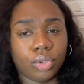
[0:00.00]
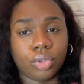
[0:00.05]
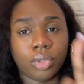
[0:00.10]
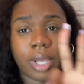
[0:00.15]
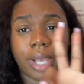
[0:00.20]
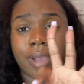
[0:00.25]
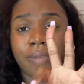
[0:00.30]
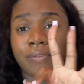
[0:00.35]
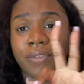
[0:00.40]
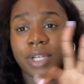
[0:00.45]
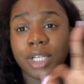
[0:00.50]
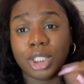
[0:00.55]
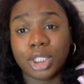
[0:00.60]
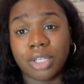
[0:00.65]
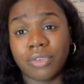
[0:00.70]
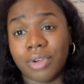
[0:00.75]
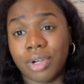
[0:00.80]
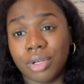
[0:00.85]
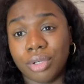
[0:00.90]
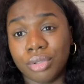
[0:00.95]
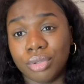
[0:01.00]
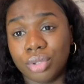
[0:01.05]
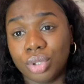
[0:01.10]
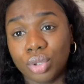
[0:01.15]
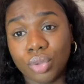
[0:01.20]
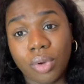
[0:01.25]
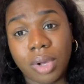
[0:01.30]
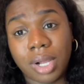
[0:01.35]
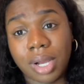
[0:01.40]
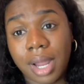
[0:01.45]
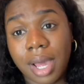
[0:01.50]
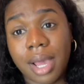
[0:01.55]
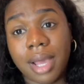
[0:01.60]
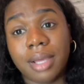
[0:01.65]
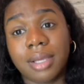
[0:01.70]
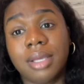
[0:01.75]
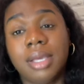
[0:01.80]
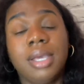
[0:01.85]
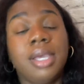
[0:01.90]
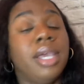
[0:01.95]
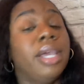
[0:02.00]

So I finished around 2 o'clock.